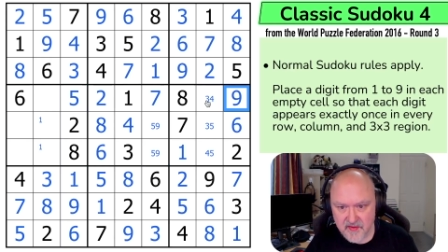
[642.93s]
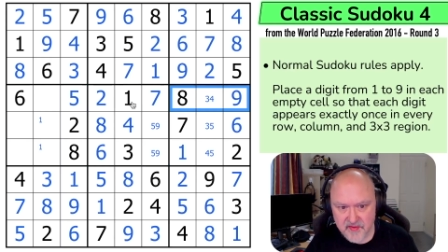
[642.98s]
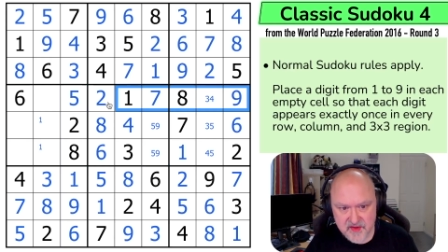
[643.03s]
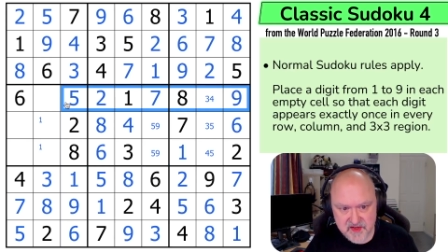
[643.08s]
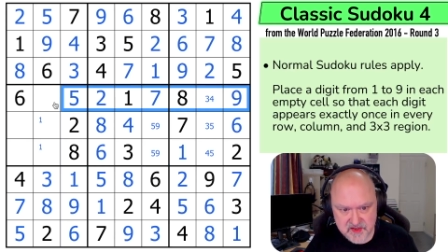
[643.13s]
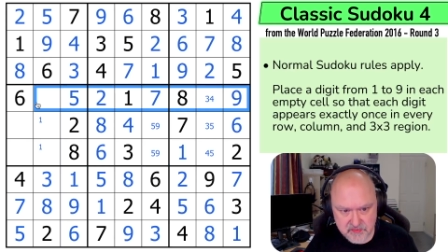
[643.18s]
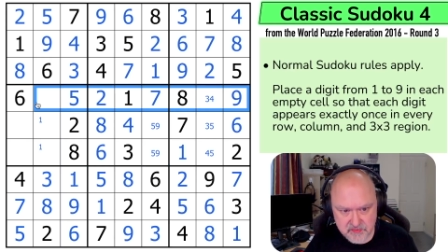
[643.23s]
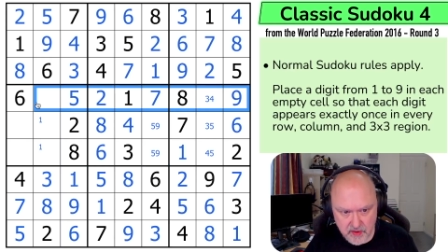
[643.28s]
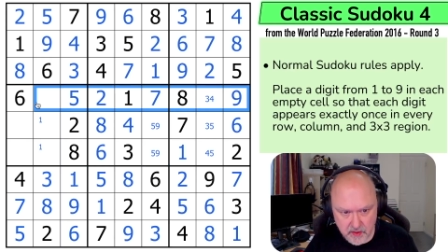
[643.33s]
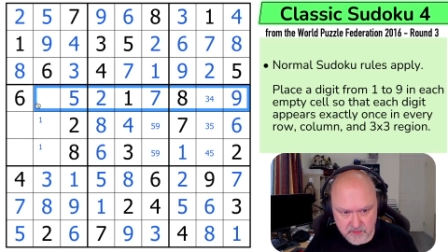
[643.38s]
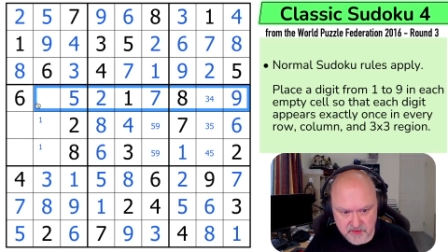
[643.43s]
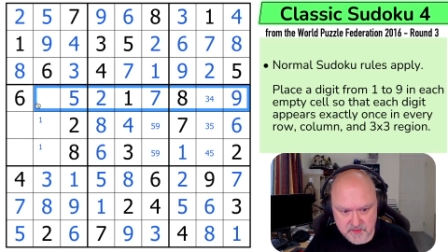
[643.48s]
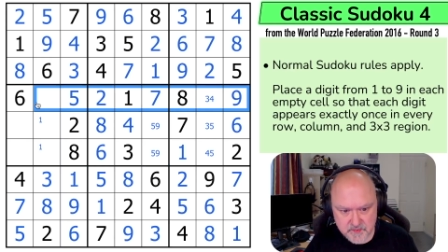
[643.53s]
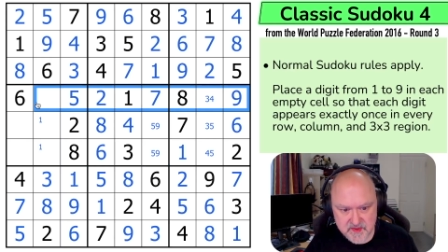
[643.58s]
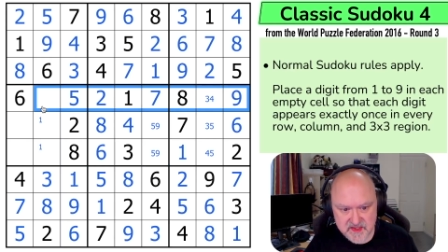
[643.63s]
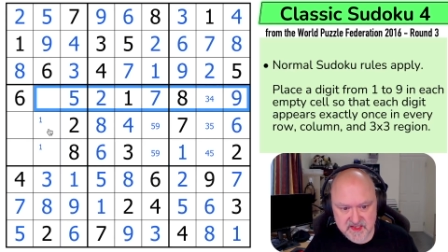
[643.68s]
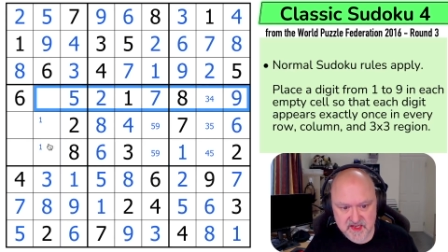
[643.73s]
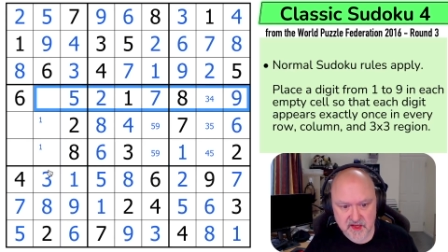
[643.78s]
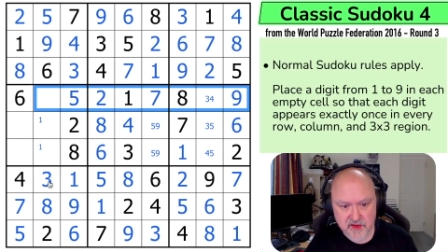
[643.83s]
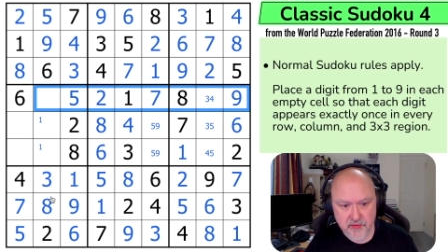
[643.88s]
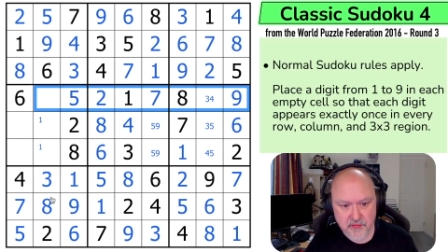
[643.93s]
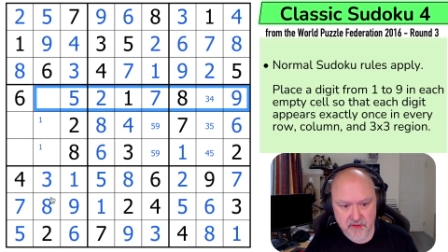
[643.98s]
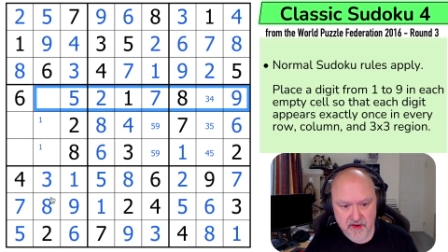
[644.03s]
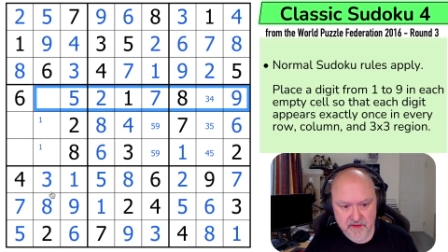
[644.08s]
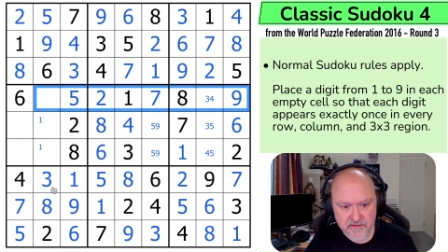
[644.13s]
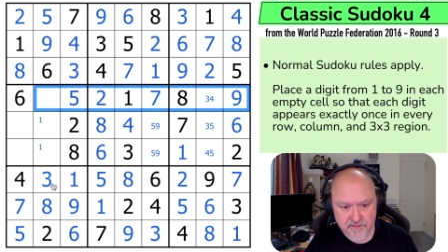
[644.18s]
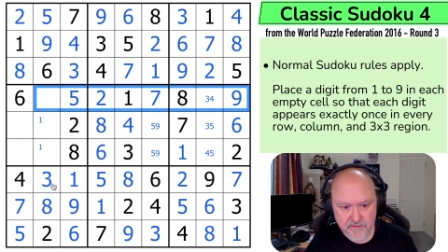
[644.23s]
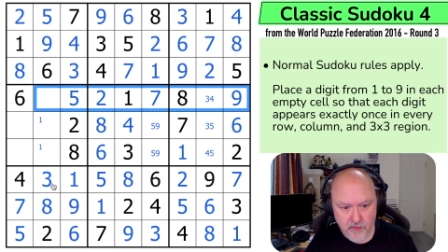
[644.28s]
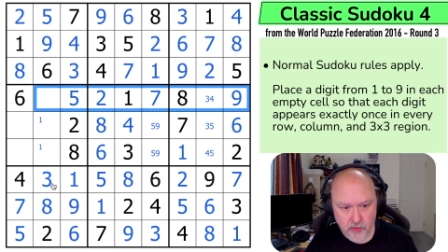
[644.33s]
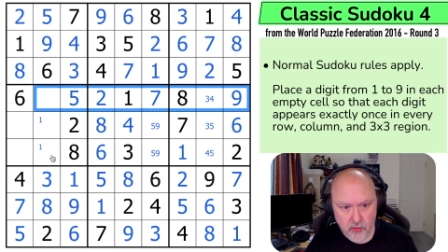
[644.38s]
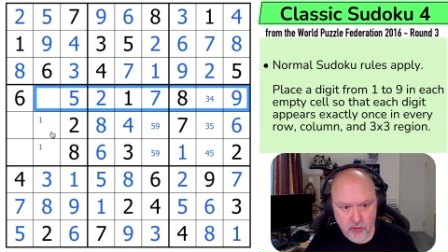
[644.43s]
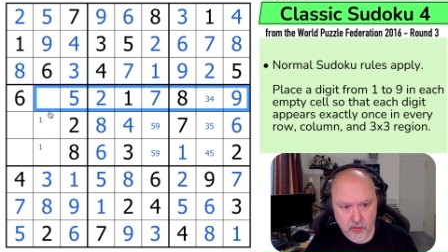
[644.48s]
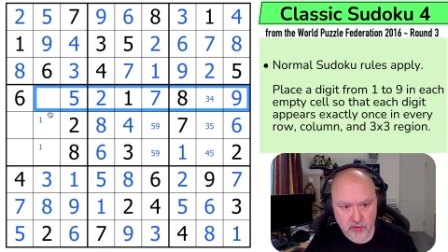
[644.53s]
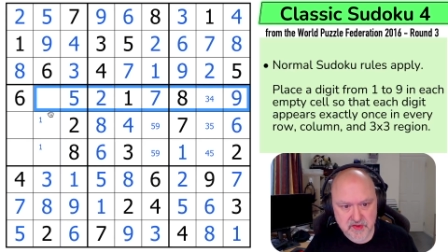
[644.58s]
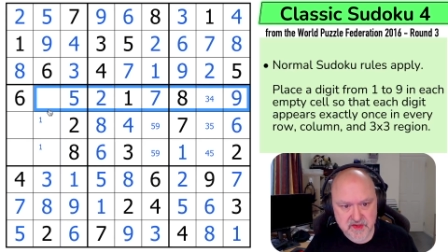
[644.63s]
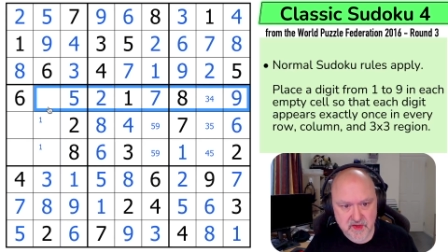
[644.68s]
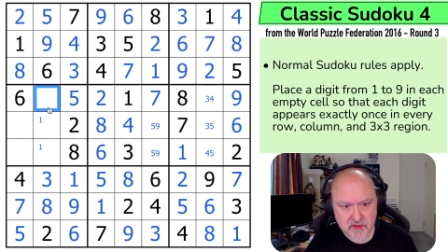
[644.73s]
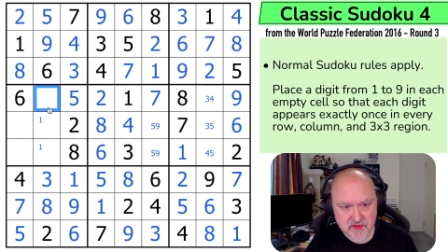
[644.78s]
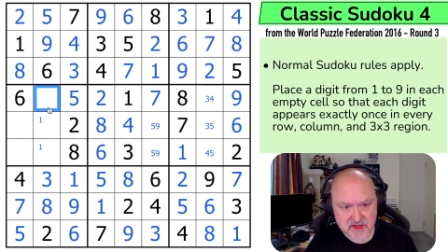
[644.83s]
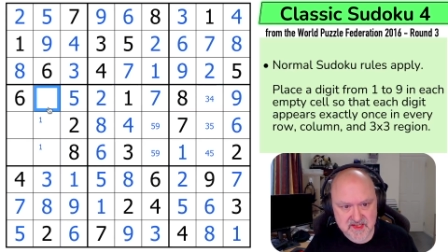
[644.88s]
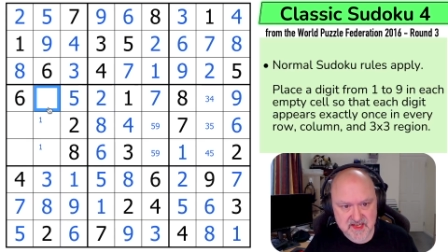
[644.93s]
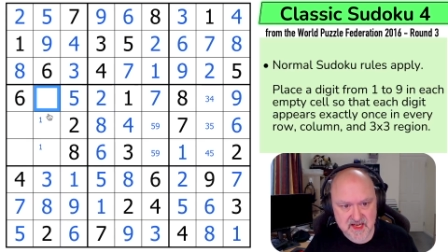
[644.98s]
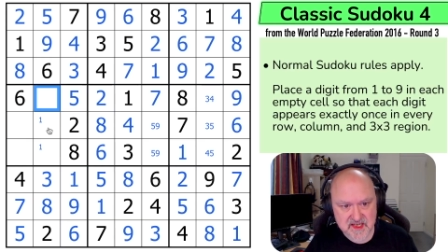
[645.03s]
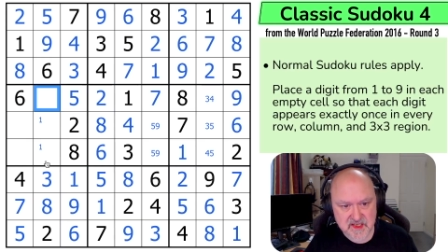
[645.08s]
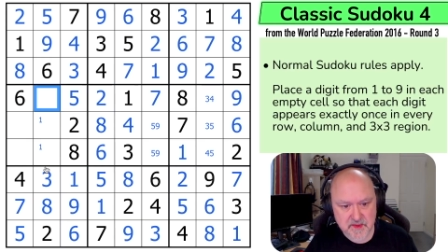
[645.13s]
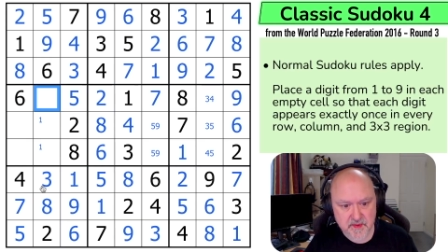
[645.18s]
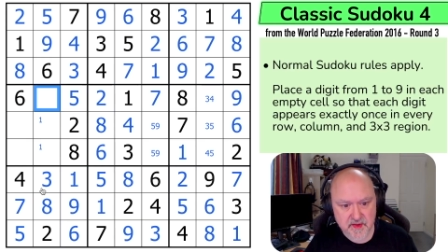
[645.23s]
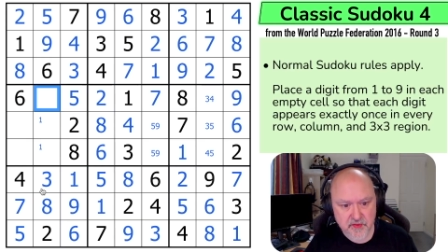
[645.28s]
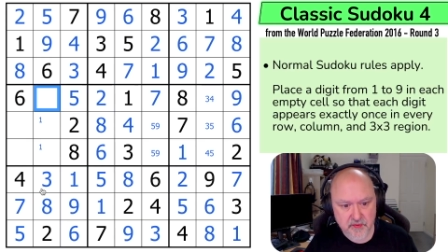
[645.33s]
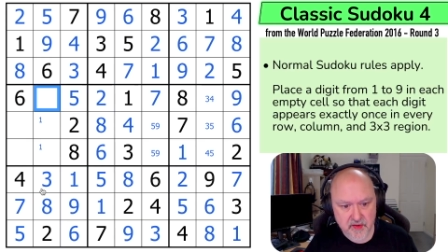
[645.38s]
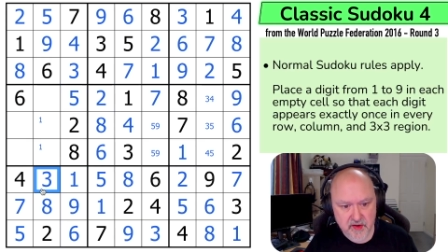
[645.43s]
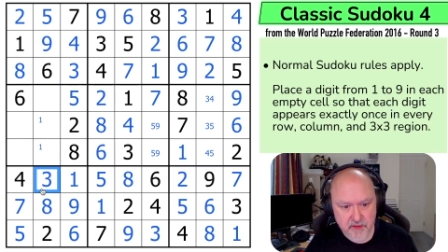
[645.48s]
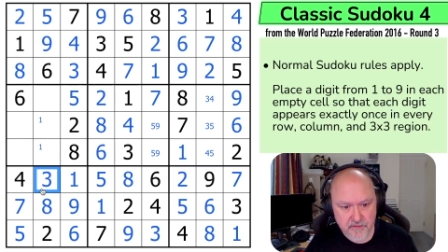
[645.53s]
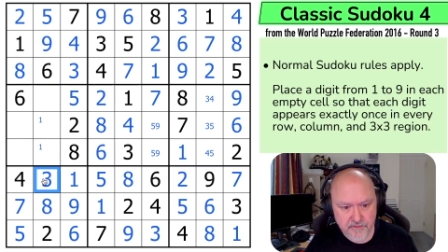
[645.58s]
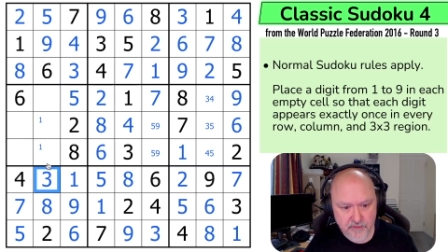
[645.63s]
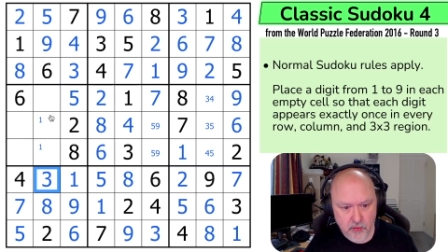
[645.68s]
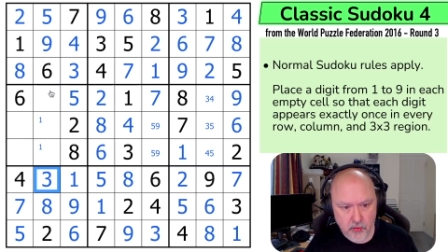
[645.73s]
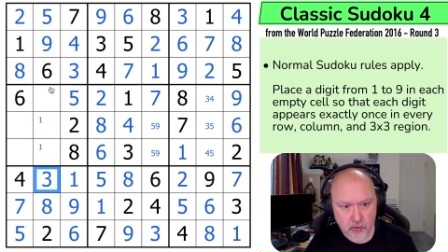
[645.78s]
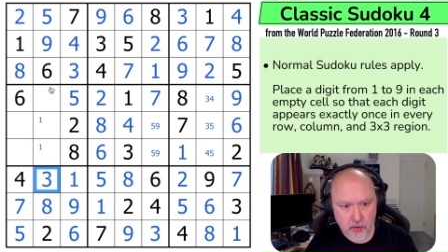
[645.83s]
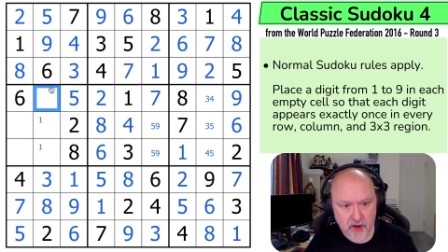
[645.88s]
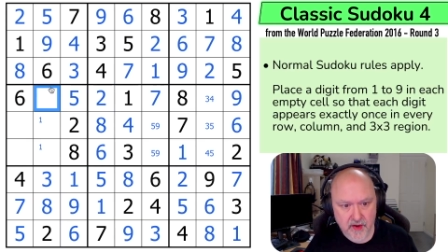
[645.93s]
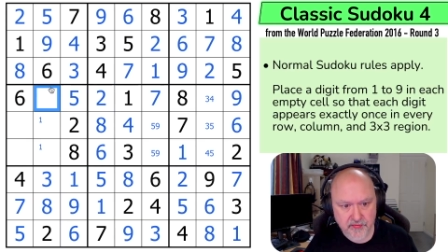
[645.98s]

This row is missing 3, 4, so this has to be 3 or 4,